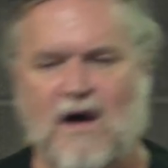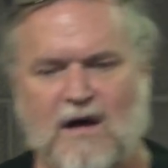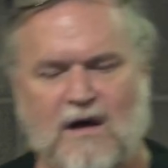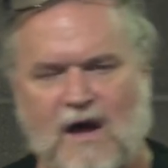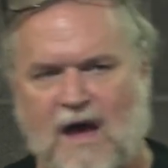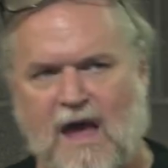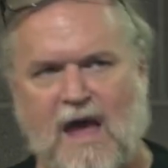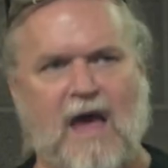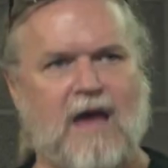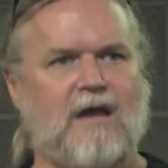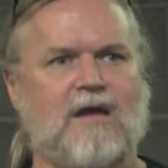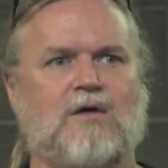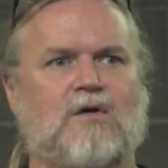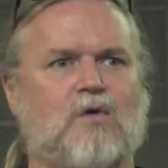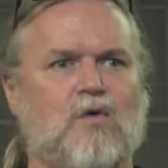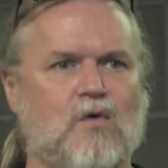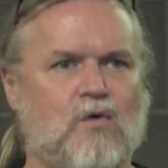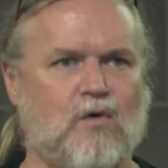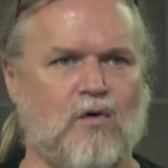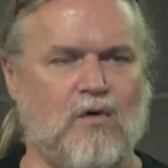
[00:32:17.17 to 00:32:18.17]
I hated
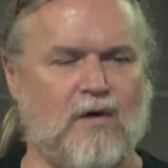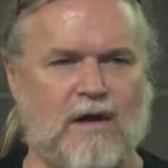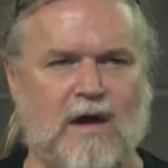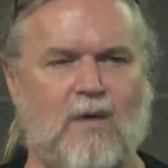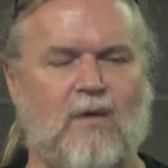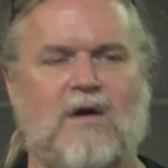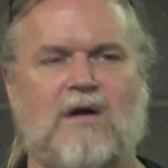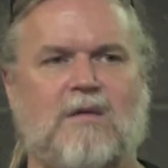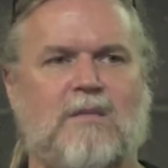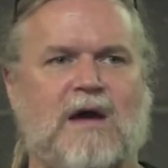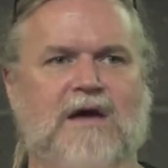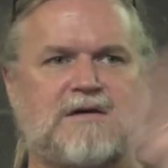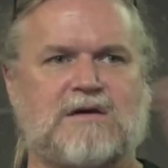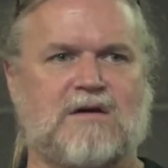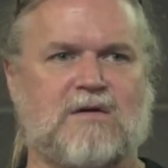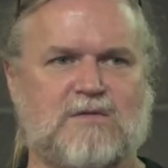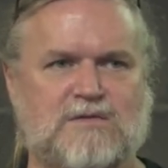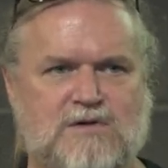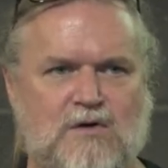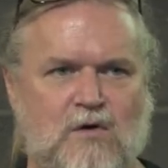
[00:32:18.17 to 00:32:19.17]
Google and I wanted to make sure
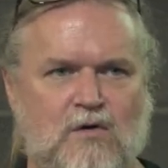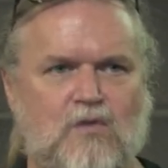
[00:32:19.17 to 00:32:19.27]
there was no